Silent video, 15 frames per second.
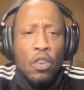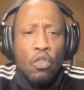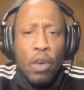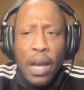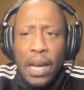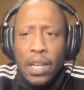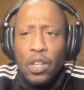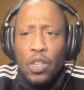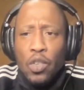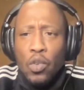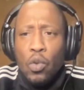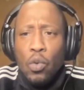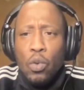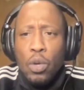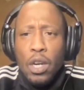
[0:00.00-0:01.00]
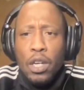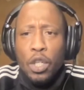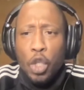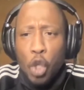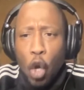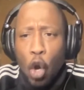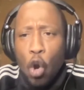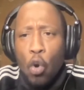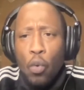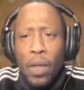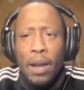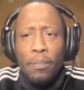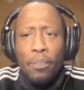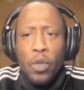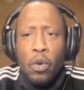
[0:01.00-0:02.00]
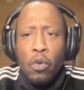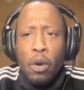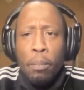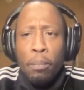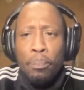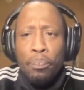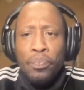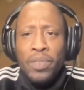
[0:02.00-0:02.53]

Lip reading: you're trying to show that you're a